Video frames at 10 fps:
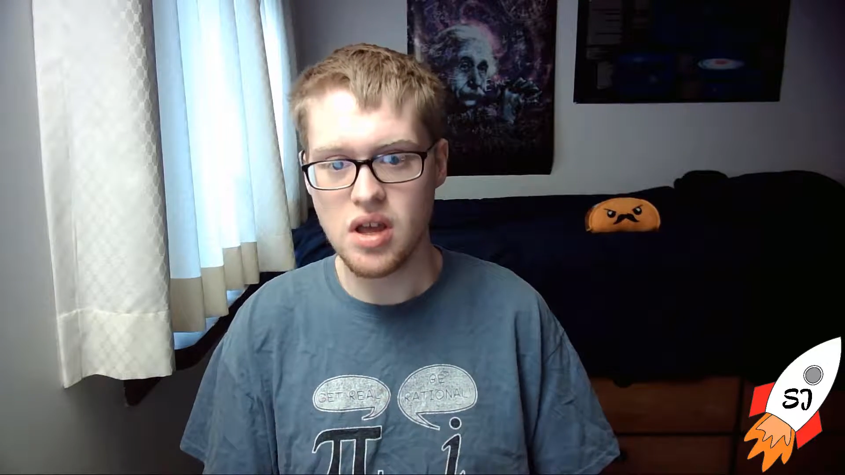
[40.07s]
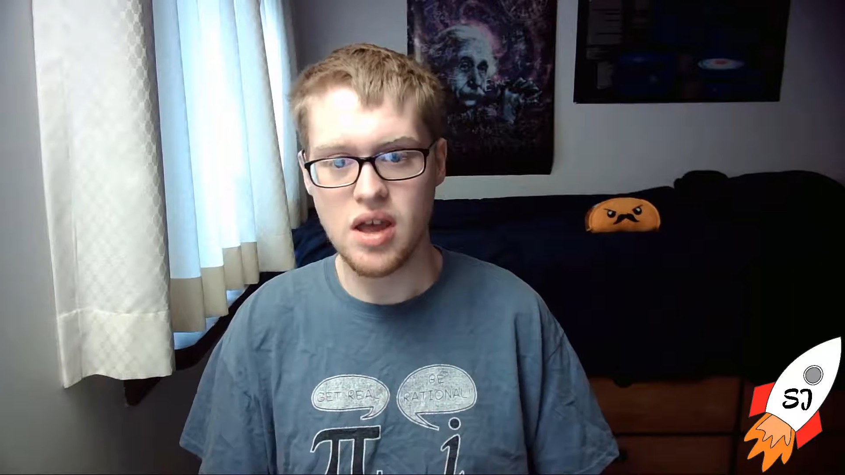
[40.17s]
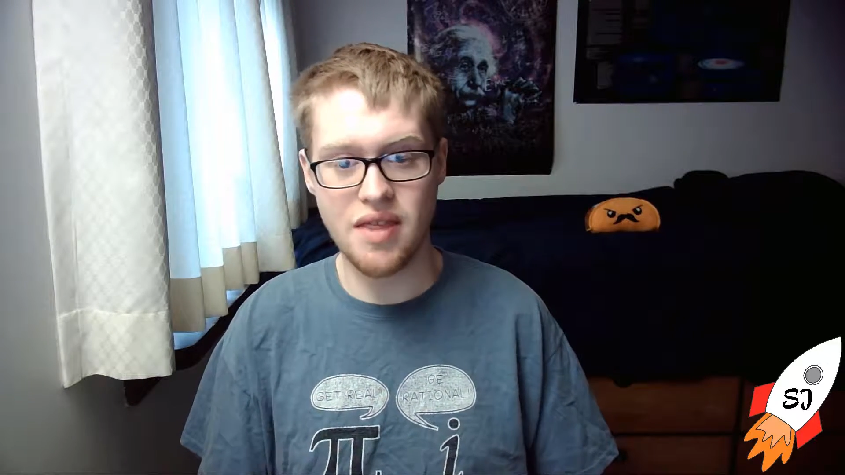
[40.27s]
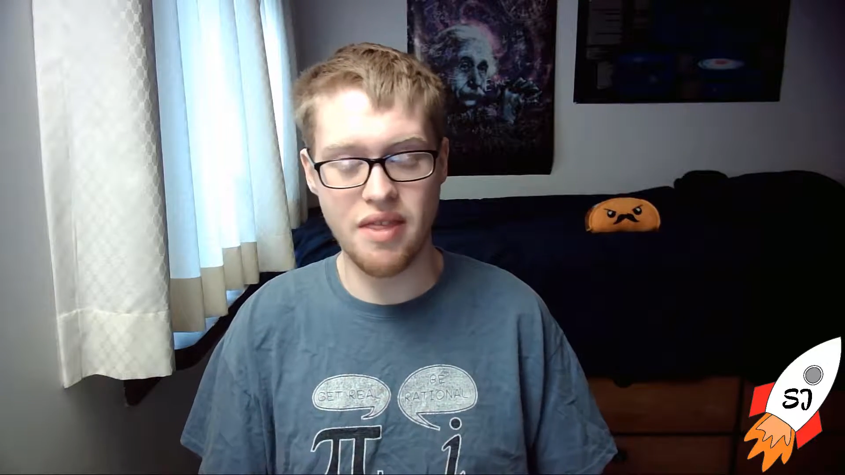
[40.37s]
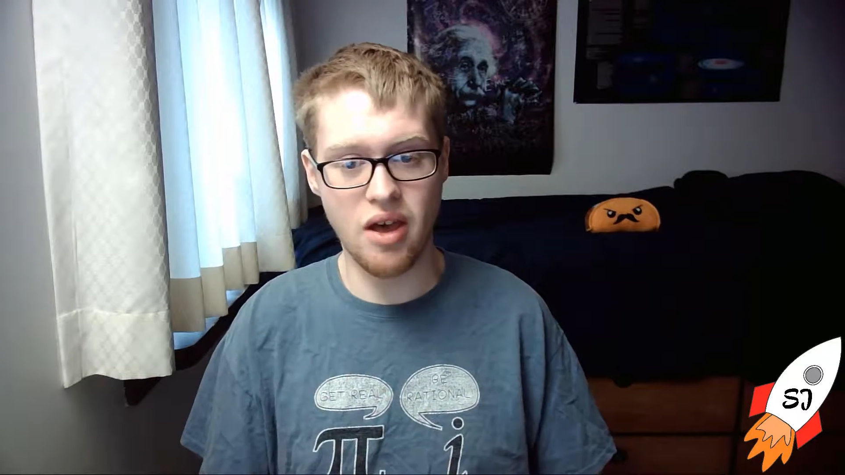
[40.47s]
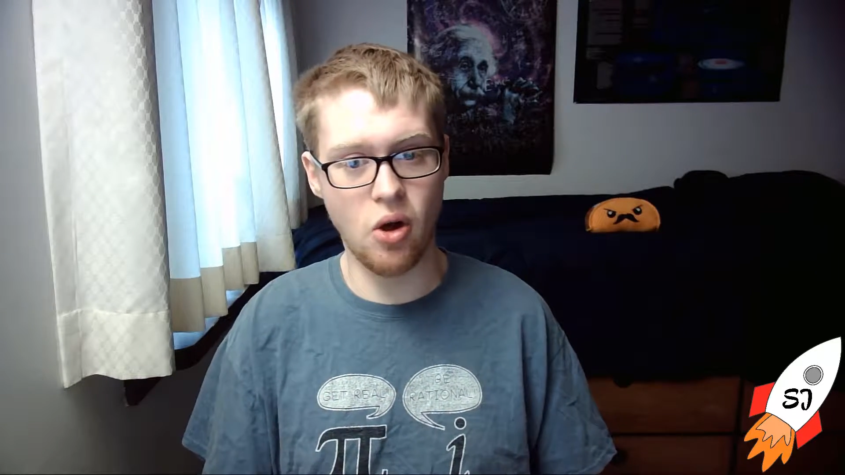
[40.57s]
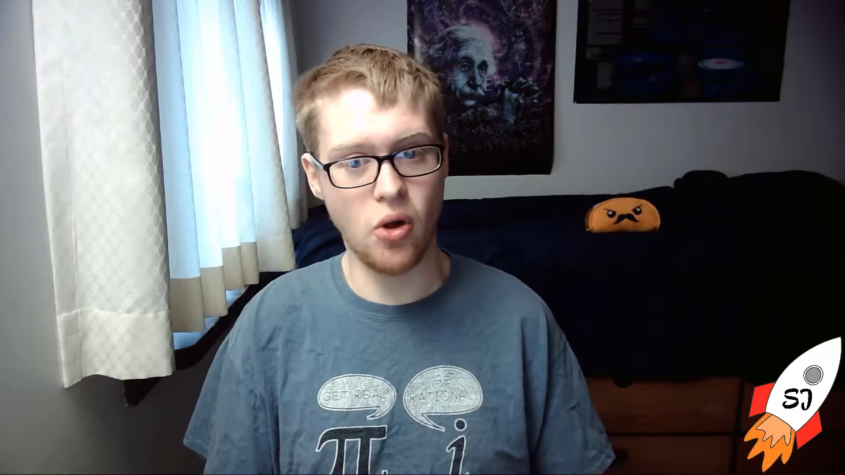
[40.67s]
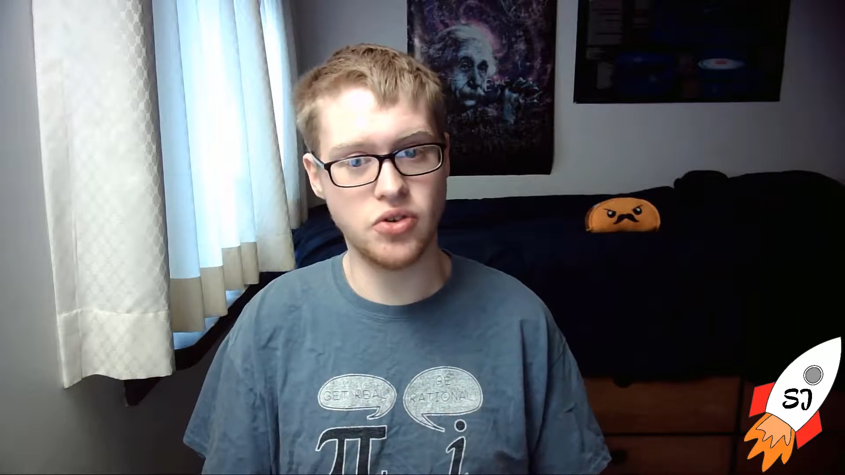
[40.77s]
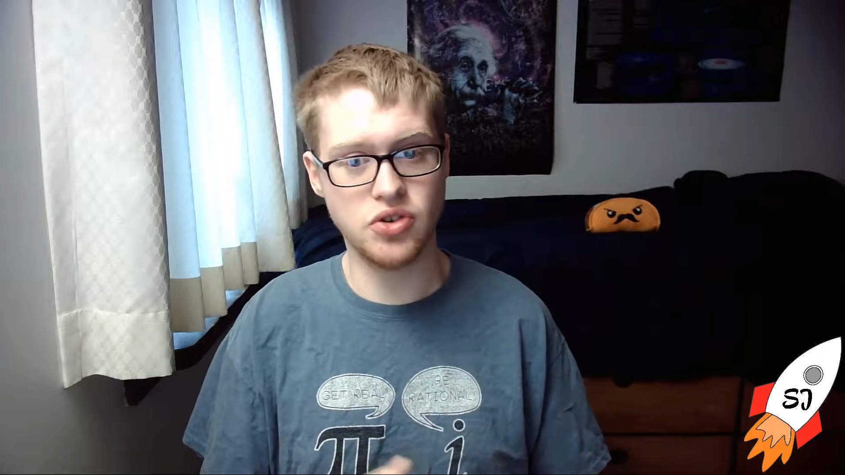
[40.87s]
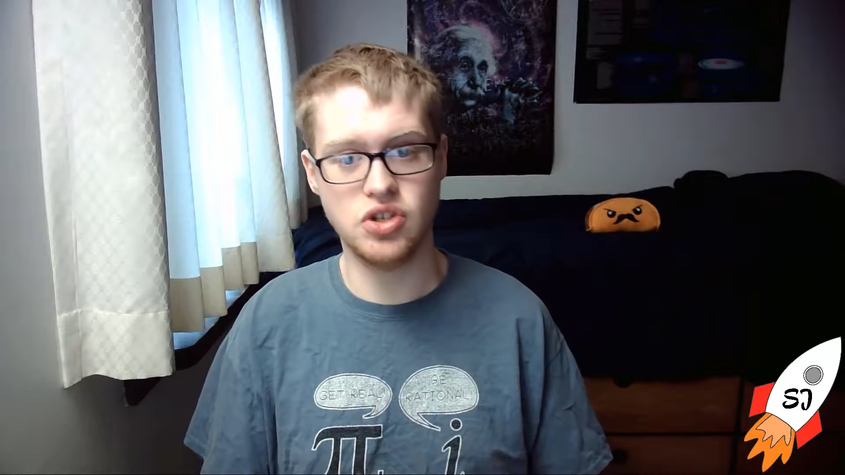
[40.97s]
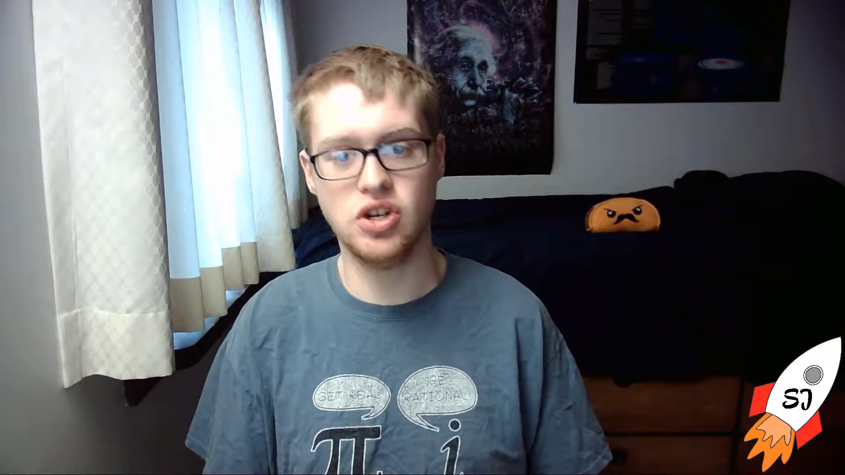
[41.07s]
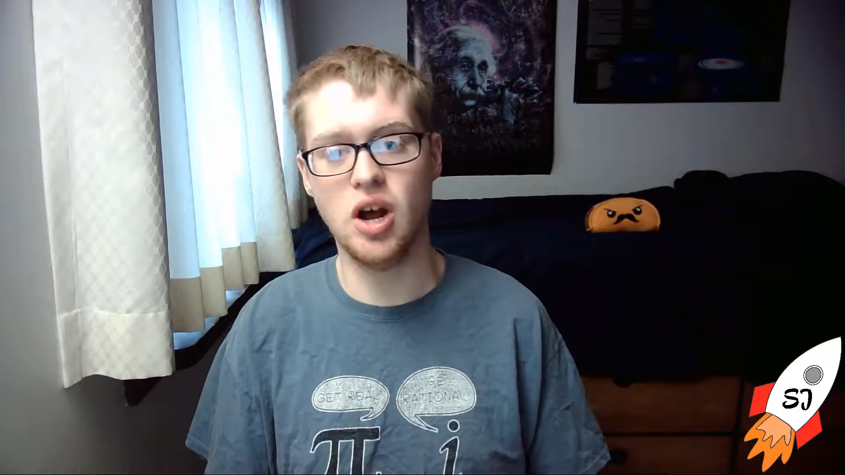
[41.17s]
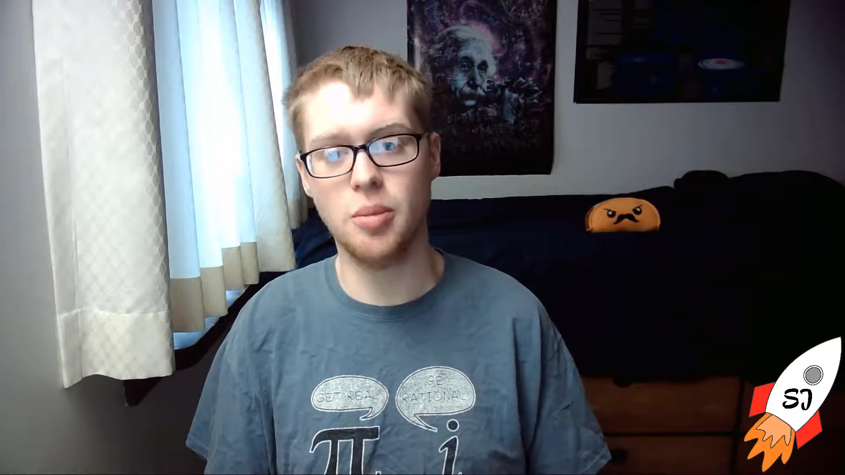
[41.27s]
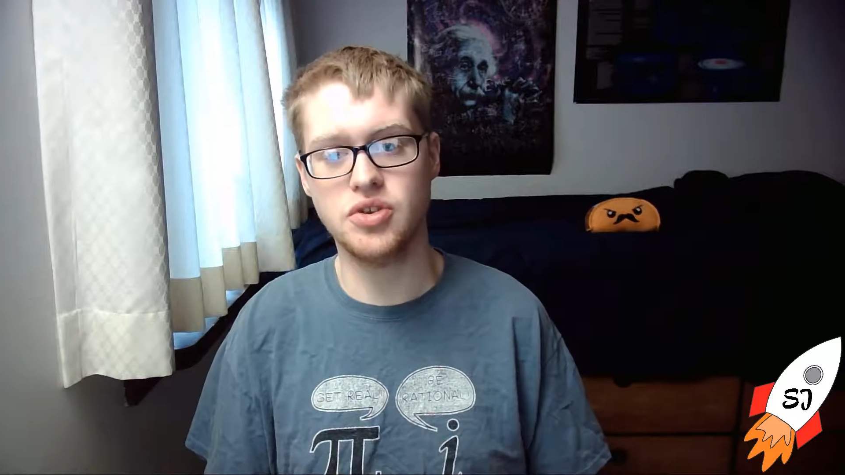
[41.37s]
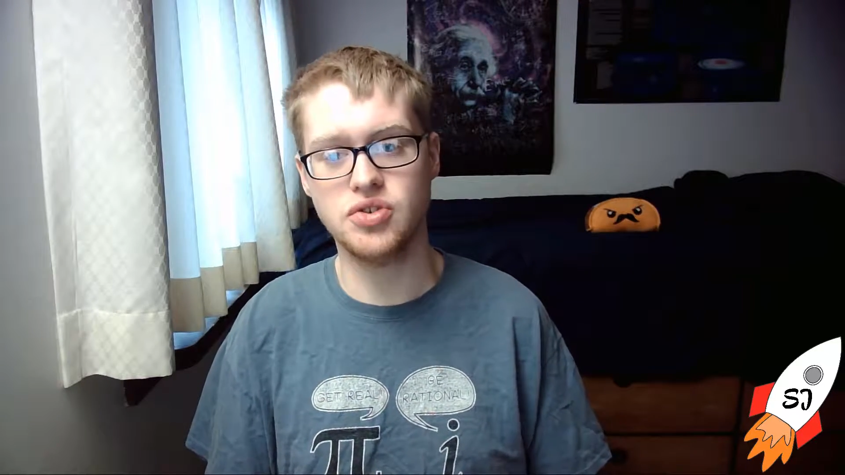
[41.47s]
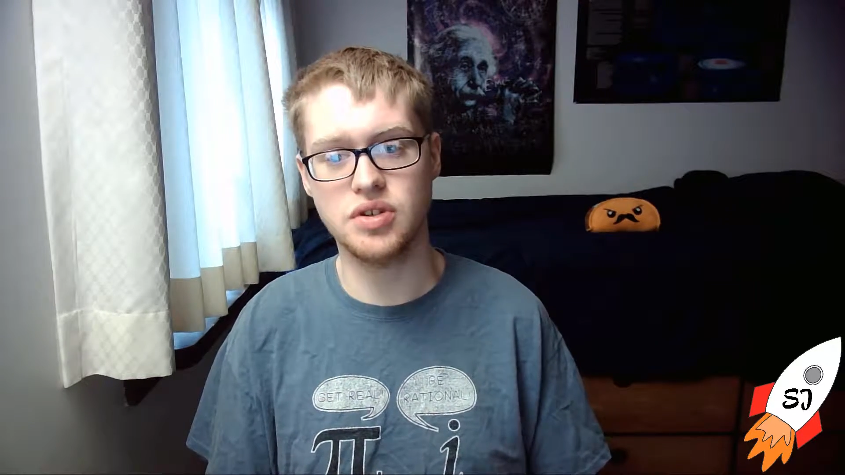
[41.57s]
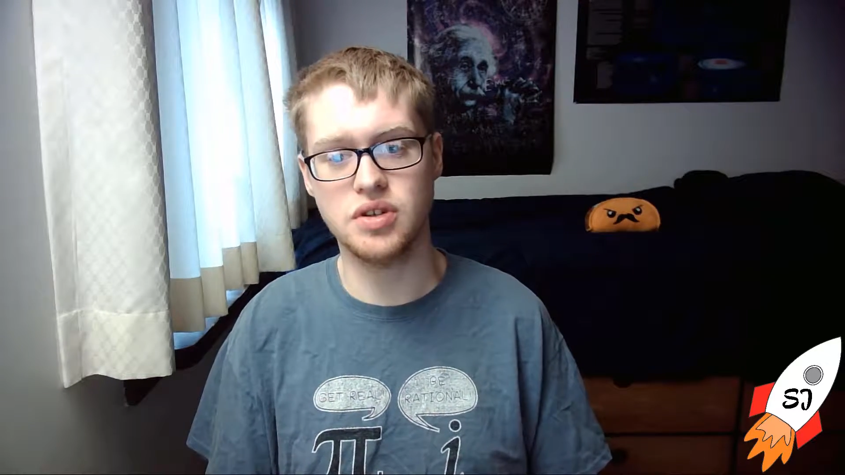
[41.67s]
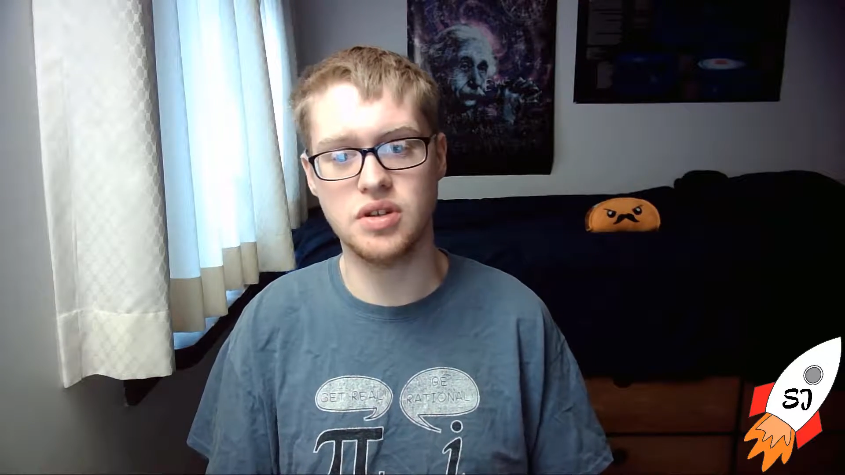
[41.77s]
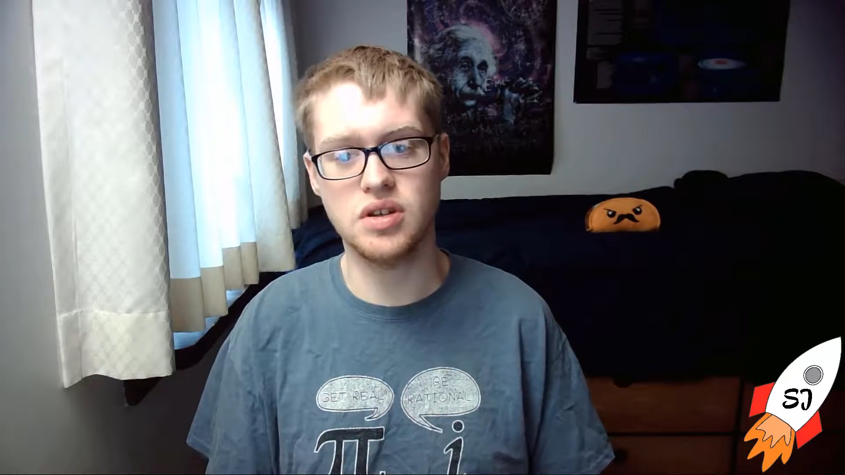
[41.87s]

and that altered geometry